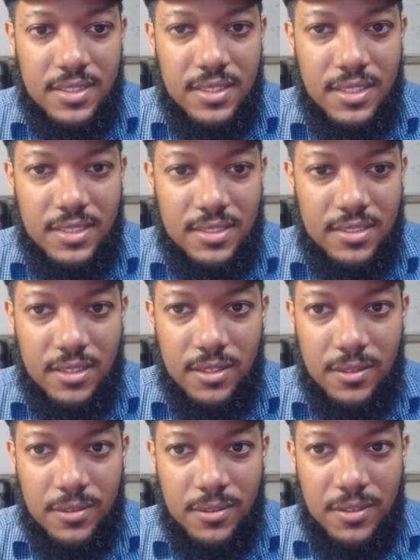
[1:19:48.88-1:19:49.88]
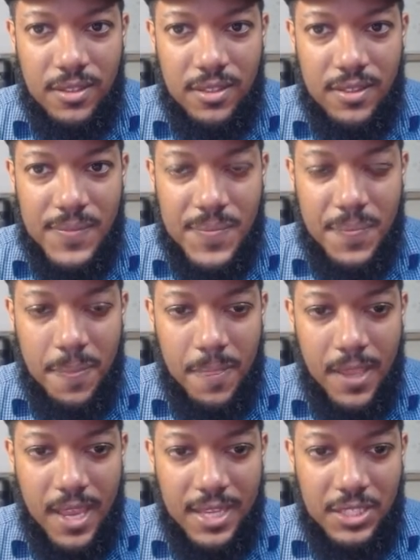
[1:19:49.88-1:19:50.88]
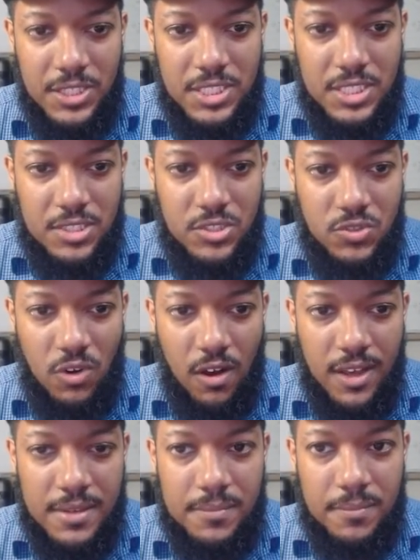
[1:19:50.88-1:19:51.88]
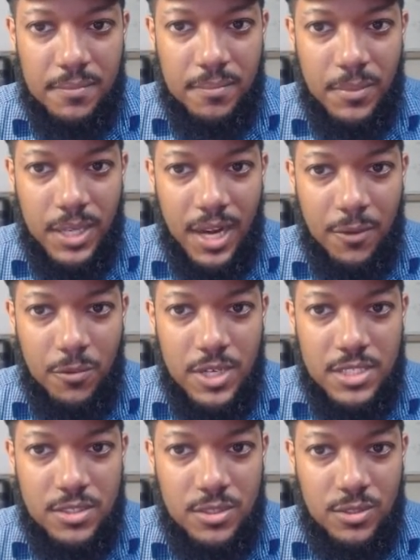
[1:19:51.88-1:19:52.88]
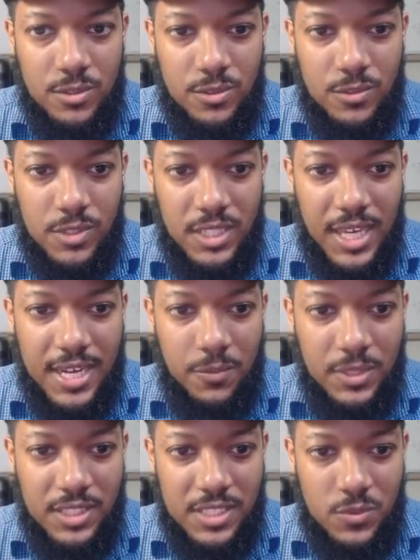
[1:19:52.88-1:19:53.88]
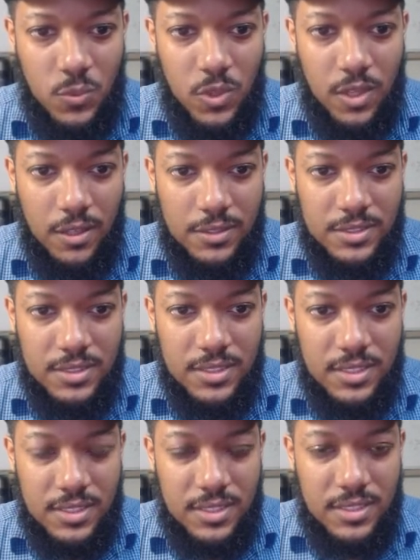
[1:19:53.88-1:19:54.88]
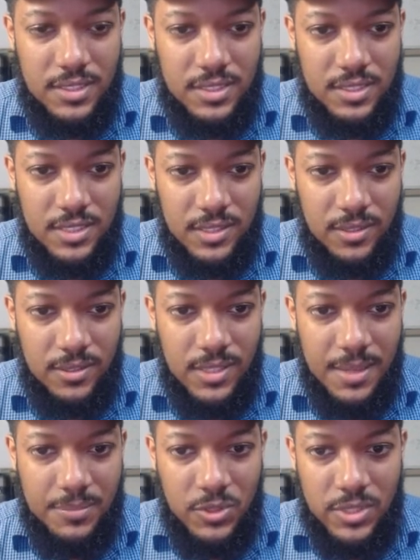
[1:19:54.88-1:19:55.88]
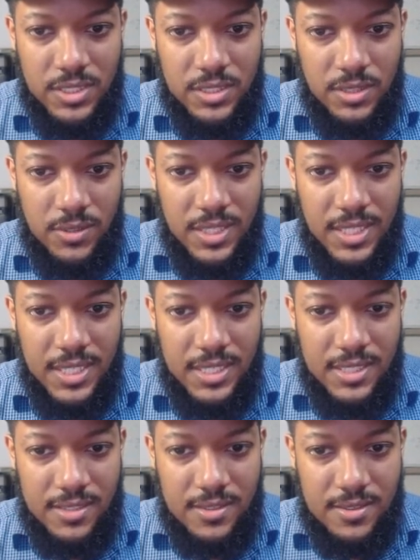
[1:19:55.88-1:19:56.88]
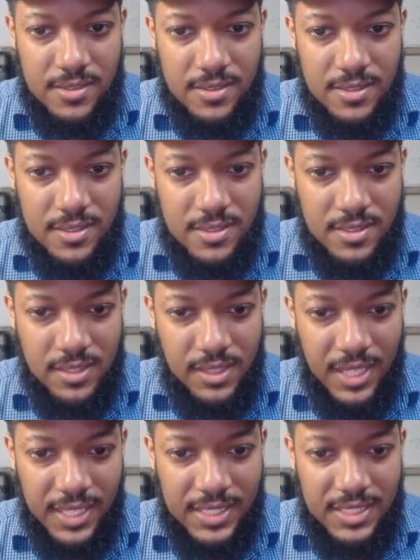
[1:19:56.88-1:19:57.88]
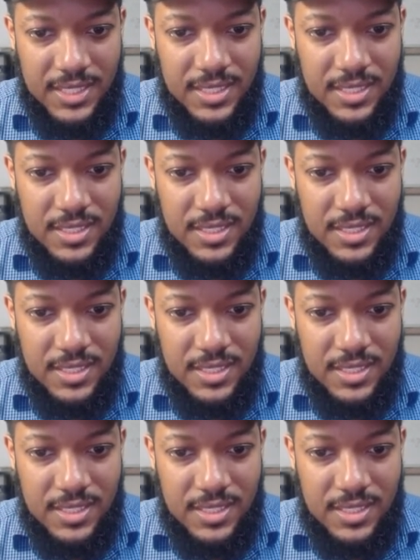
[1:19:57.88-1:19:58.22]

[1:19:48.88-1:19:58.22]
And so I could just draw it, but I want to align it with these walls. So I'm going to go ahead and just select it